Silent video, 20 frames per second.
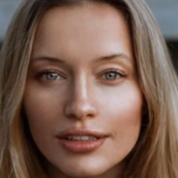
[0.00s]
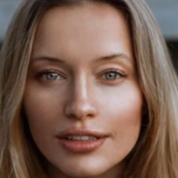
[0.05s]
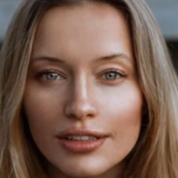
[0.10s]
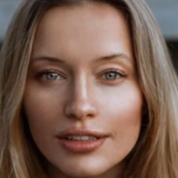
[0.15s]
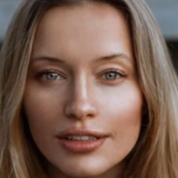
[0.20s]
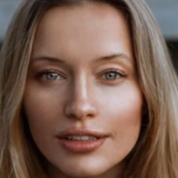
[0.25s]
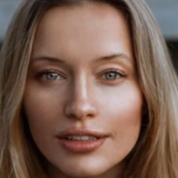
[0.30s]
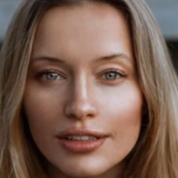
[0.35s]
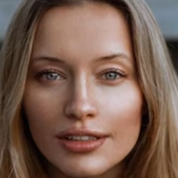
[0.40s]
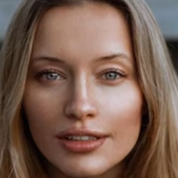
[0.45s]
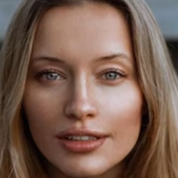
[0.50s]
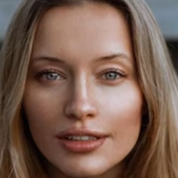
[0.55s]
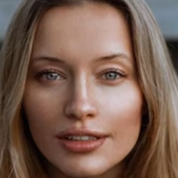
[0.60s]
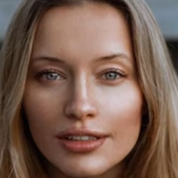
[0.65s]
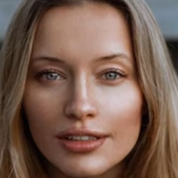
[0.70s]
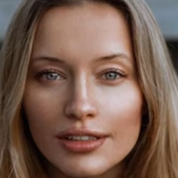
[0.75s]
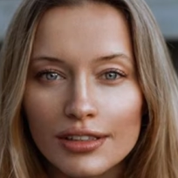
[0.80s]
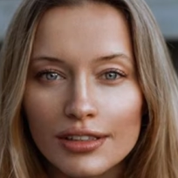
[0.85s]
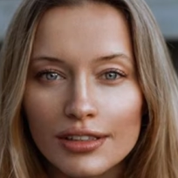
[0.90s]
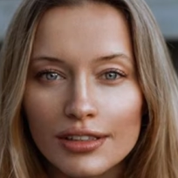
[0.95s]

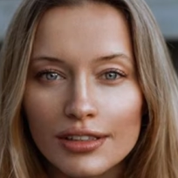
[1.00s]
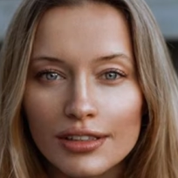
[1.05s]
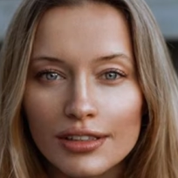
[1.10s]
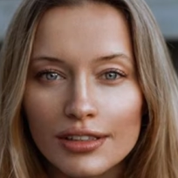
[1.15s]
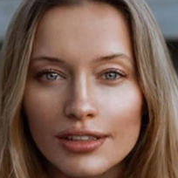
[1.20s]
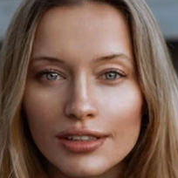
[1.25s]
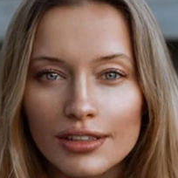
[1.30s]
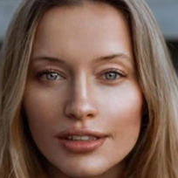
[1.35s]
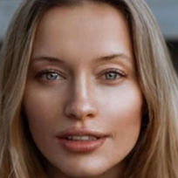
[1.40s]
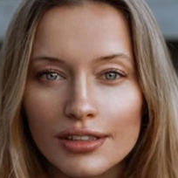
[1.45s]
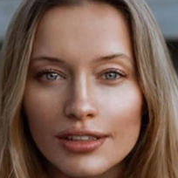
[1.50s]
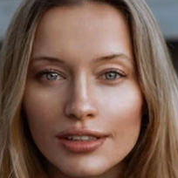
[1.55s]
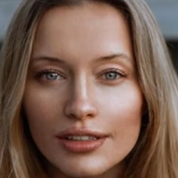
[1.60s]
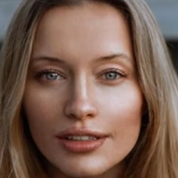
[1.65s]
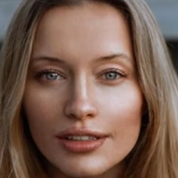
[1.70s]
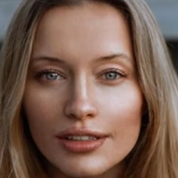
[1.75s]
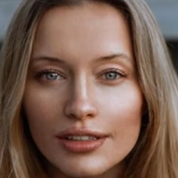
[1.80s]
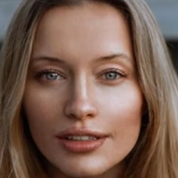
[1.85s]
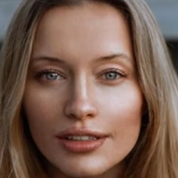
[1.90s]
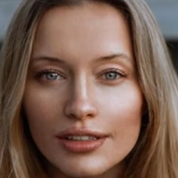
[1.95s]

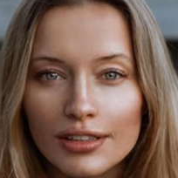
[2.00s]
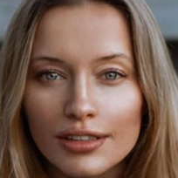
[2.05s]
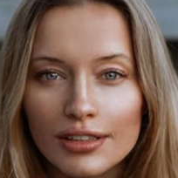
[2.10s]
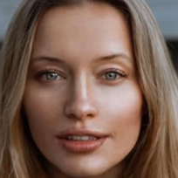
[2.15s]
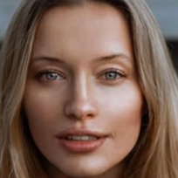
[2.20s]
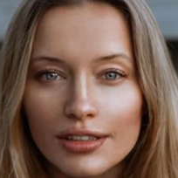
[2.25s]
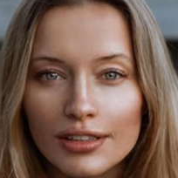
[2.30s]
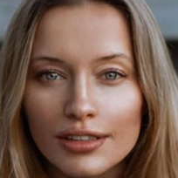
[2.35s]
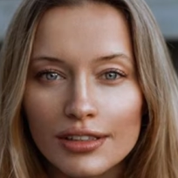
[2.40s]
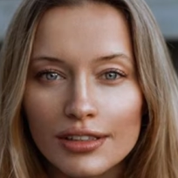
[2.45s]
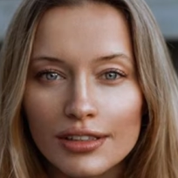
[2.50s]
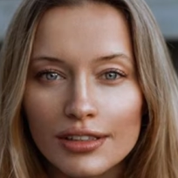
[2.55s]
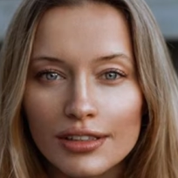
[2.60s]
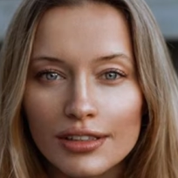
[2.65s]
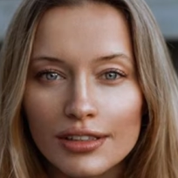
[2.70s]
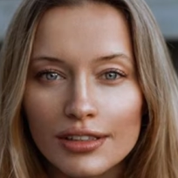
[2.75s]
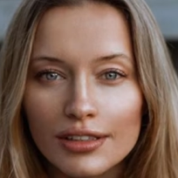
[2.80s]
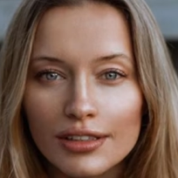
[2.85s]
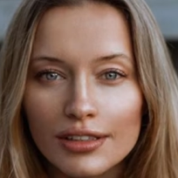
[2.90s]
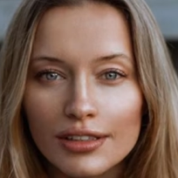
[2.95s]

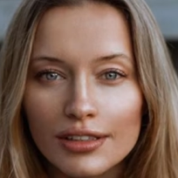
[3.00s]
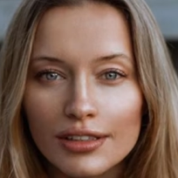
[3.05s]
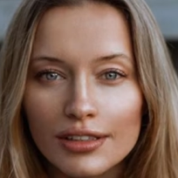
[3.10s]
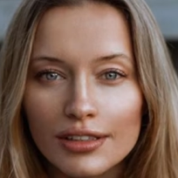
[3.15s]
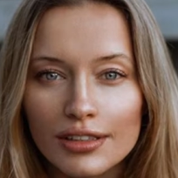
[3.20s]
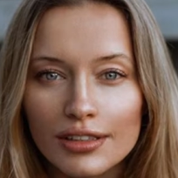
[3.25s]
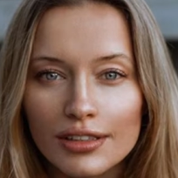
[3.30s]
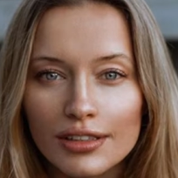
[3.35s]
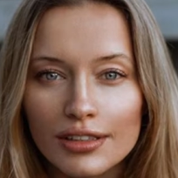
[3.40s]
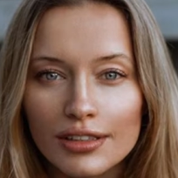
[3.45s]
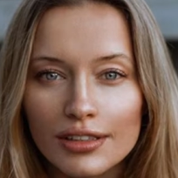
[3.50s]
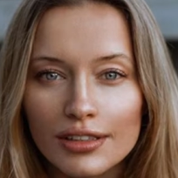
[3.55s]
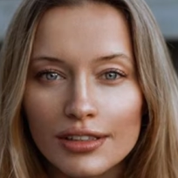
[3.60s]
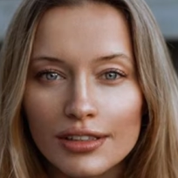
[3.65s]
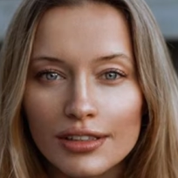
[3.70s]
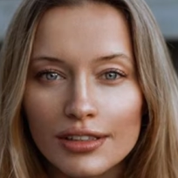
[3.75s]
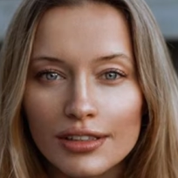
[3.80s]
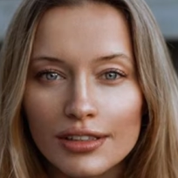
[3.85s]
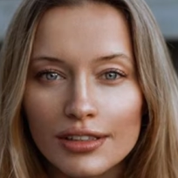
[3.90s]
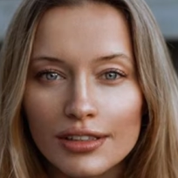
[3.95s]

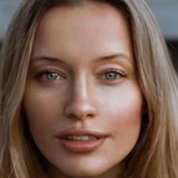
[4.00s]
The face doesn't move, so there is nothing to read.